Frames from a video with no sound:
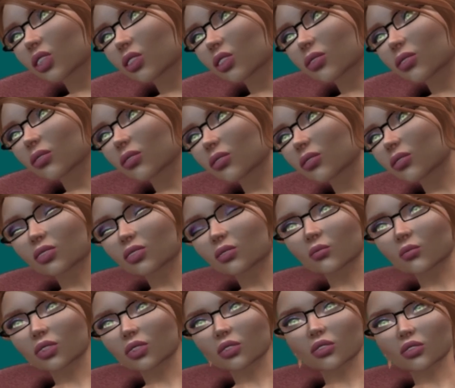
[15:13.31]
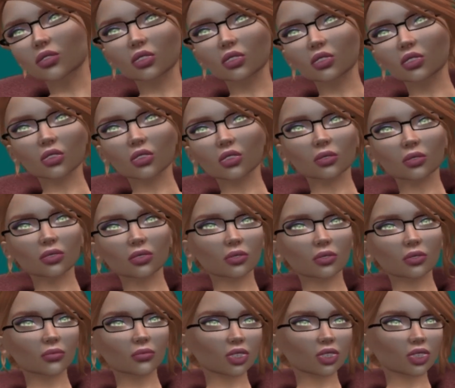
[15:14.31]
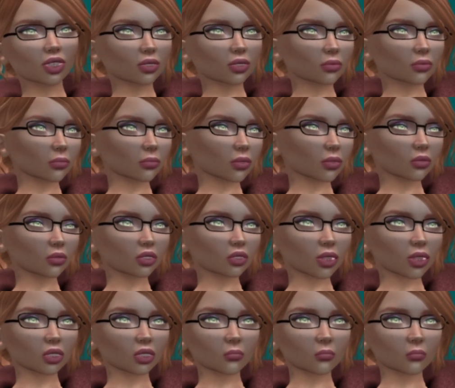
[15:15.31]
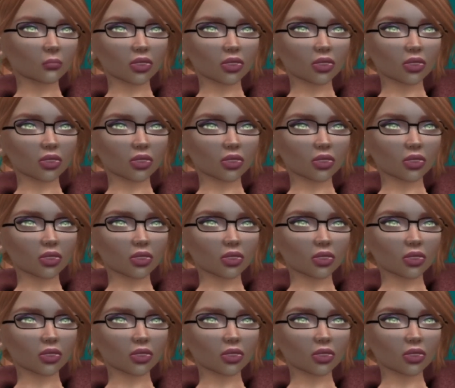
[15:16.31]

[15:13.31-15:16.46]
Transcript: cautious of where I step, where I stand.